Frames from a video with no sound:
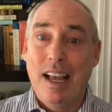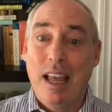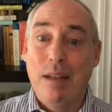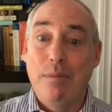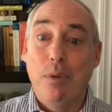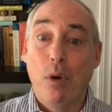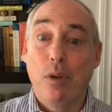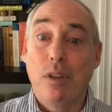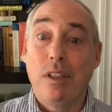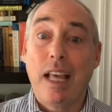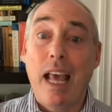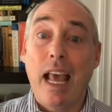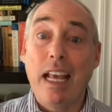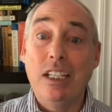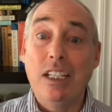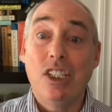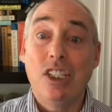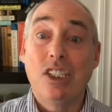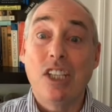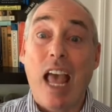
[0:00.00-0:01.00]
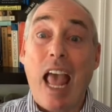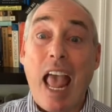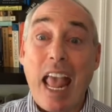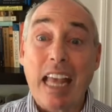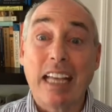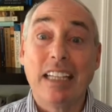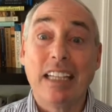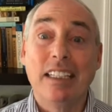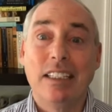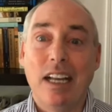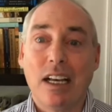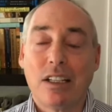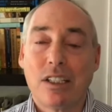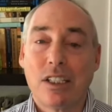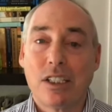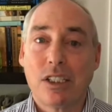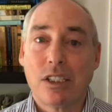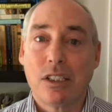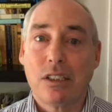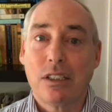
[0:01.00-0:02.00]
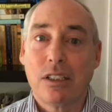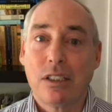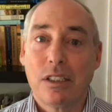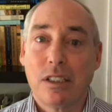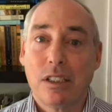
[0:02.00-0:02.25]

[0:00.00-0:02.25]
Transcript: And both cases and deaths